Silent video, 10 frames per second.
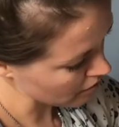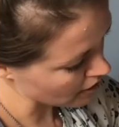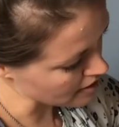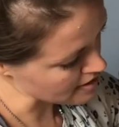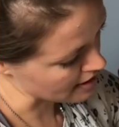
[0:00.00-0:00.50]

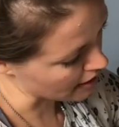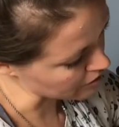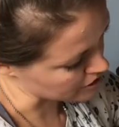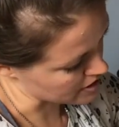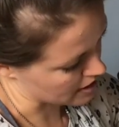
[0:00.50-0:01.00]
this
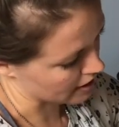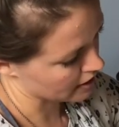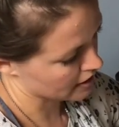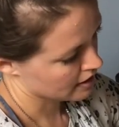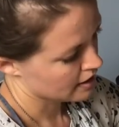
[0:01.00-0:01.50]
heddle stick,
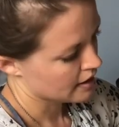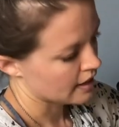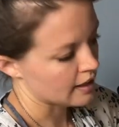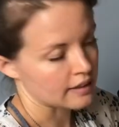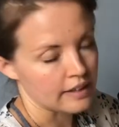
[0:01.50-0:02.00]

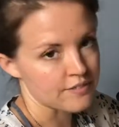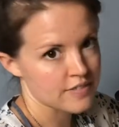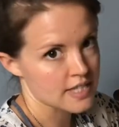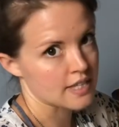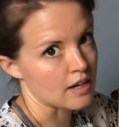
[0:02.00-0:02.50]
it
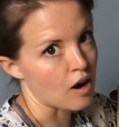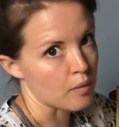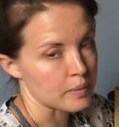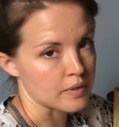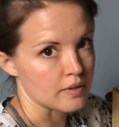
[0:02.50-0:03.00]
lifts the
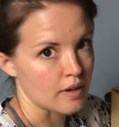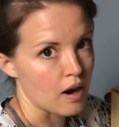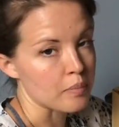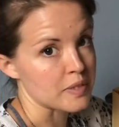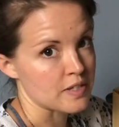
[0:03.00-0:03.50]

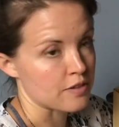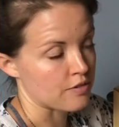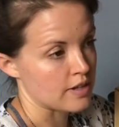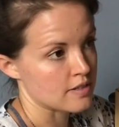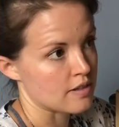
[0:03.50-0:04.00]
opposite
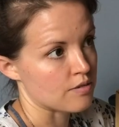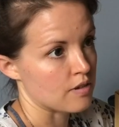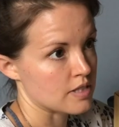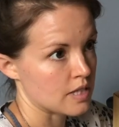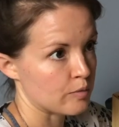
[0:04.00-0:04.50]
threads, the
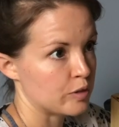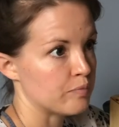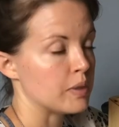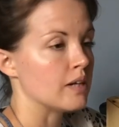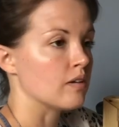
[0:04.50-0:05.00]
threads that would have
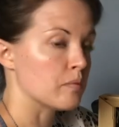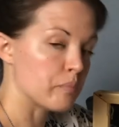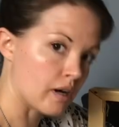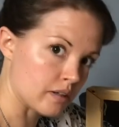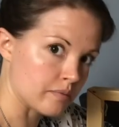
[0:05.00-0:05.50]
been on the
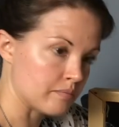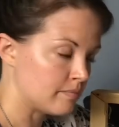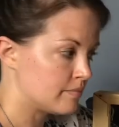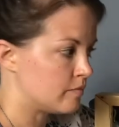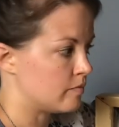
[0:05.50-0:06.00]
bottom
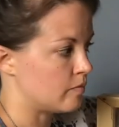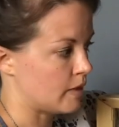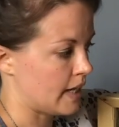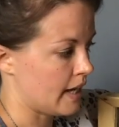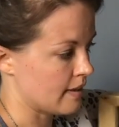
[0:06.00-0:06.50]
when
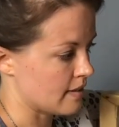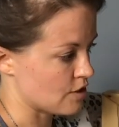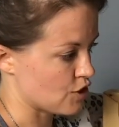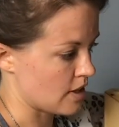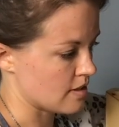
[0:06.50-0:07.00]
I had this
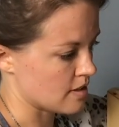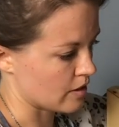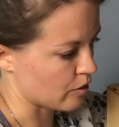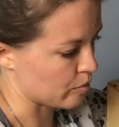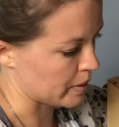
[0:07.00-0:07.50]
shed stick
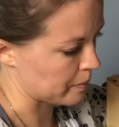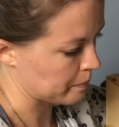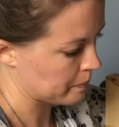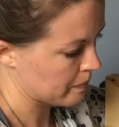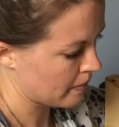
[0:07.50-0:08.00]
open.
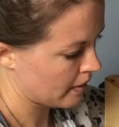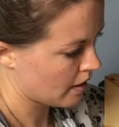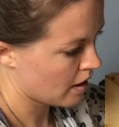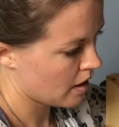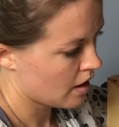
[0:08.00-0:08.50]

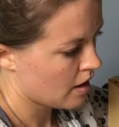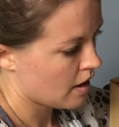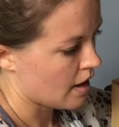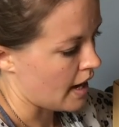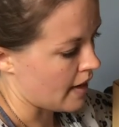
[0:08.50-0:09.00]

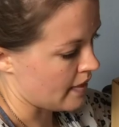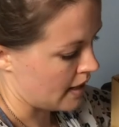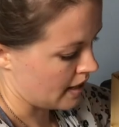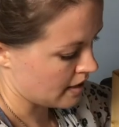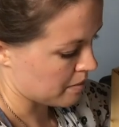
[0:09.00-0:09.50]
And then
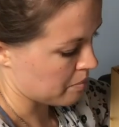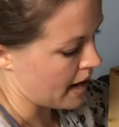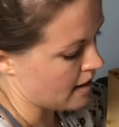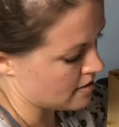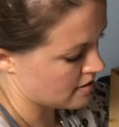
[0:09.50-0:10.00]
I can
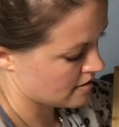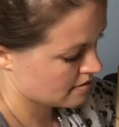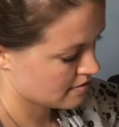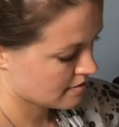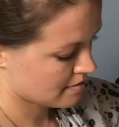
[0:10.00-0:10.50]
pass
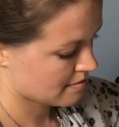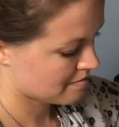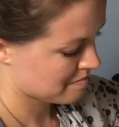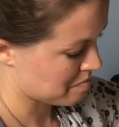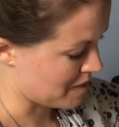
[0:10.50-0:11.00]

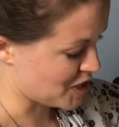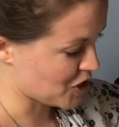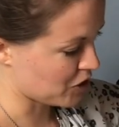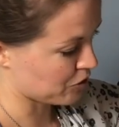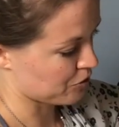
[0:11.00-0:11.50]
my
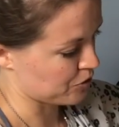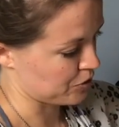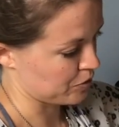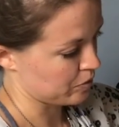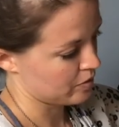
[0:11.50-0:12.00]
shuttle
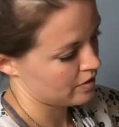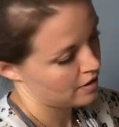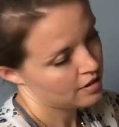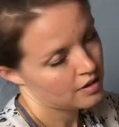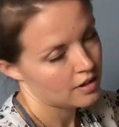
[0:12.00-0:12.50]
through
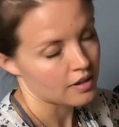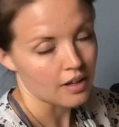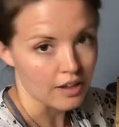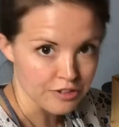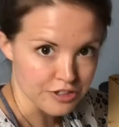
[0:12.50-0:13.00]
the
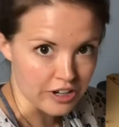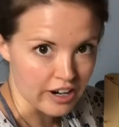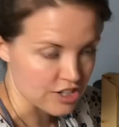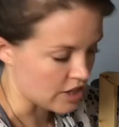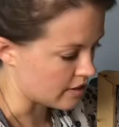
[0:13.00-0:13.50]
other
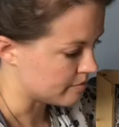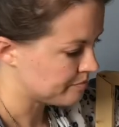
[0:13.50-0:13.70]
direction,